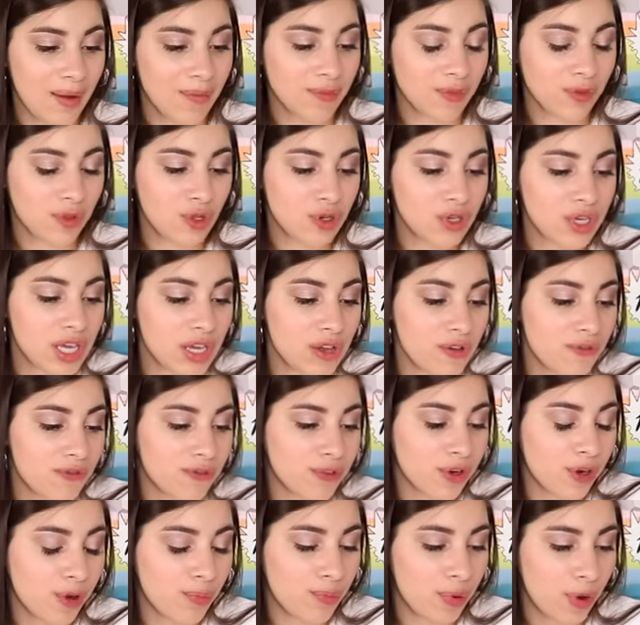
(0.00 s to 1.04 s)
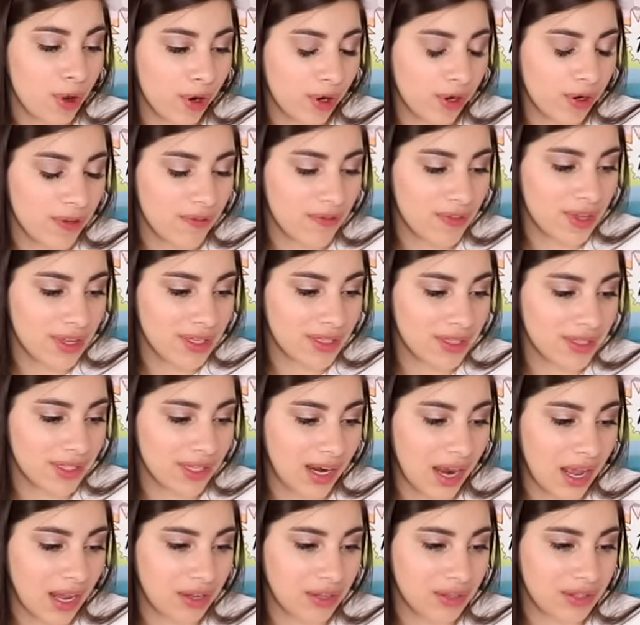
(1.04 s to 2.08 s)
I'm looking for a part of this
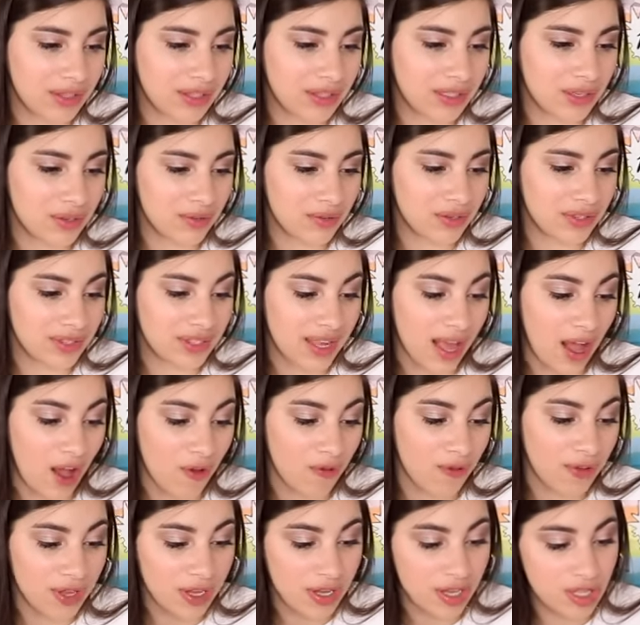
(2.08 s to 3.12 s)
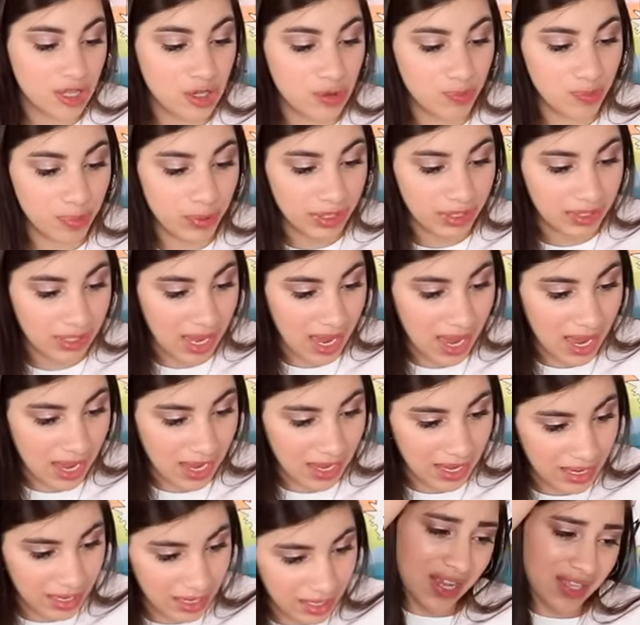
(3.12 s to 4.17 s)
that I could still salvage, but
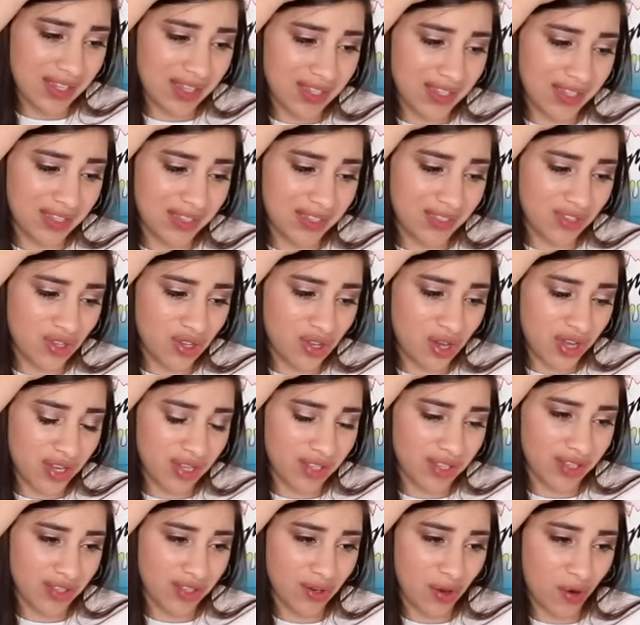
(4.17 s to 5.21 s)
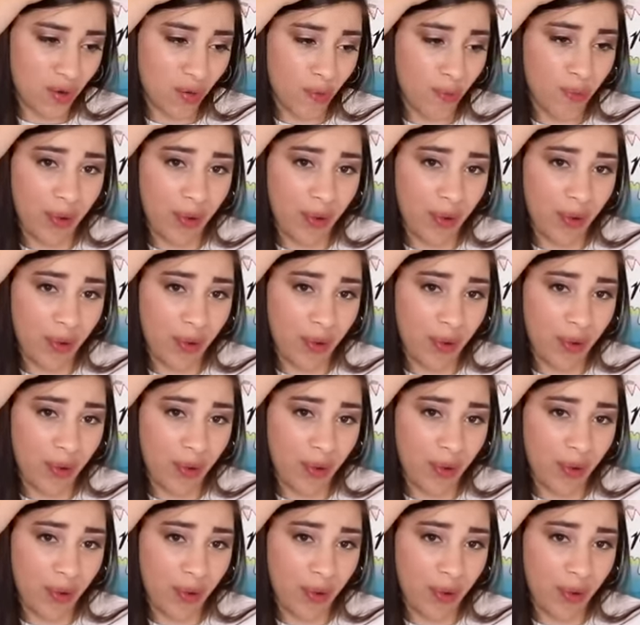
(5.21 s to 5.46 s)
like, it's just so